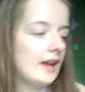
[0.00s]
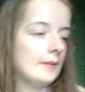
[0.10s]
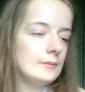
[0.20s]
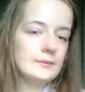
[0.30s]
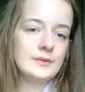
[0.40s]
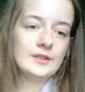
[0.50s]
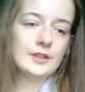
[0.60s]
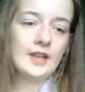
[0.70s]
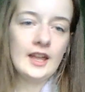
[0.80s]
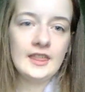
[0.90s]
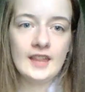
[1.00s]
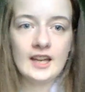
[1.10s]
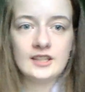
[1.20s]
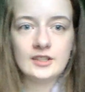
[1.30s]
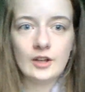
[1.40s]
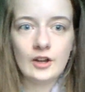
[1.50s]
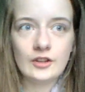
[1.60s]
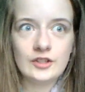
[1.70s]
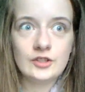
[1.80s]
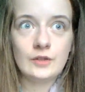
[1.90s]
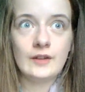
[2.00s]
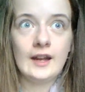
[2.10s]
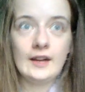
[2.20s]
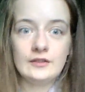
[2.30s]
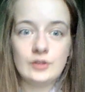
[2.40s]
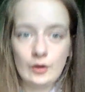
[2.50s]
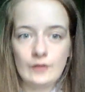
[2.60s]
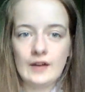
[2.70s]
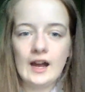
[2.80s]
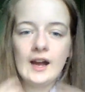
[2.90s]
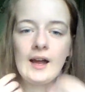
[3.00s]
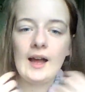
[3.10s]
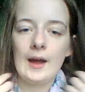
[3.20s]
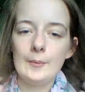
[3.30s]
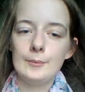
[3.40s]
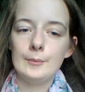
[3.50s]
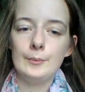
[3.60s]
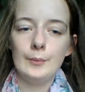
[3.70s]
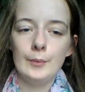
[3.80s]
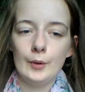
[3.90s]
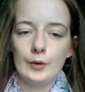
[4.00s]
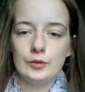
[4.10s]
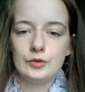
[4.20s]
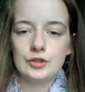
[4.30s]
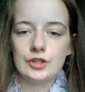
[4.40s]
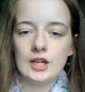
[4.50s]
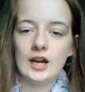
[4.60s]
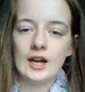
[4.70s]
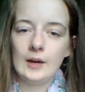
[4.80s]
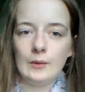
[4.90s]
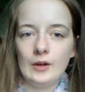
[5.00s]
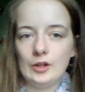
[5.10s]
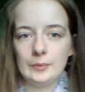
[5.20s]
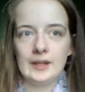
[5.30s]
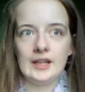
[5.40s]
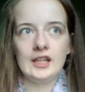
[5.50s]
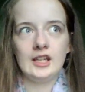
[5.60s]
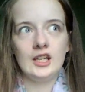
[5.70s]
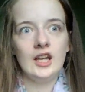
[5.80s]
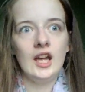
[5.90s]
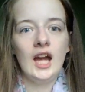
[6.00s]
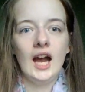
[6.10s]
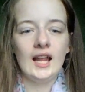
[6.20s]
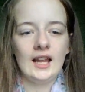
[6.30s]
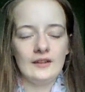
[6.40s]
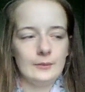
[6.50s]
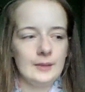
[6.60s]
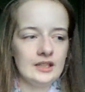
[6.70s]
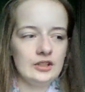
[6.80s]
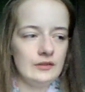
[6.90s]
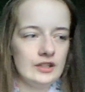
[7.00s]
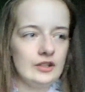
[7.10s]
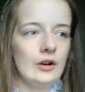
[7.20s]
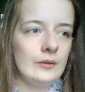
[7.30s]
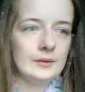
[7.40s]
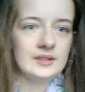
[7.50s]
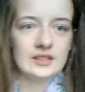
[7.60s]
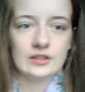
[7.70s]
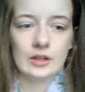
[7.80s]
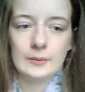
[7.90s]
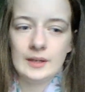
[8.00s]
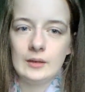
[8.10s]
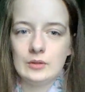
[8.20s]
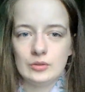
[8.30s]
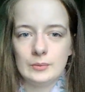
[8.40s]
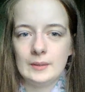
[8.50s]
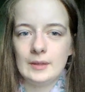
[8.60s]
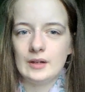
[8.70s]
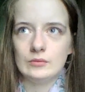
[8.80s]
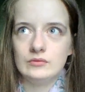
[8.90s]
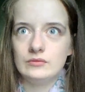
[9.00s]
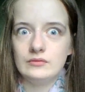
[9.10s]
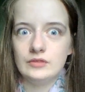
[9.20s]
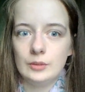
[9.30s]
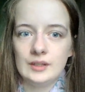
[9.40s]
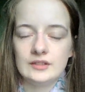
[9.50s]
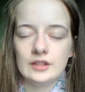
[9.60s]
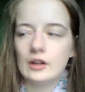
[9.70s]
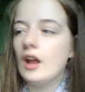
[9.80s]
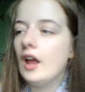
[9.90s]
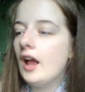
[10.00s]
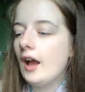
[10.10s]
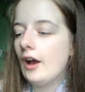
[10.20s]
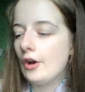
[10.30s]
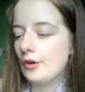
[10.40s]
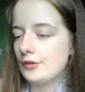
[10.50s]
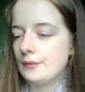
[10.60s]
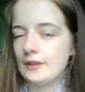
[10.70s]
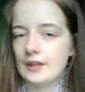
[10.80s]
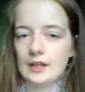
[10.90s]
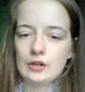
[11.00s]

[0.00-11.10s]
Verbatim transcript: that's all the stuff I have sort of at, uh, um, but I will be, I'll either make a new video of what this about me, which will be about two minutes long, or something, or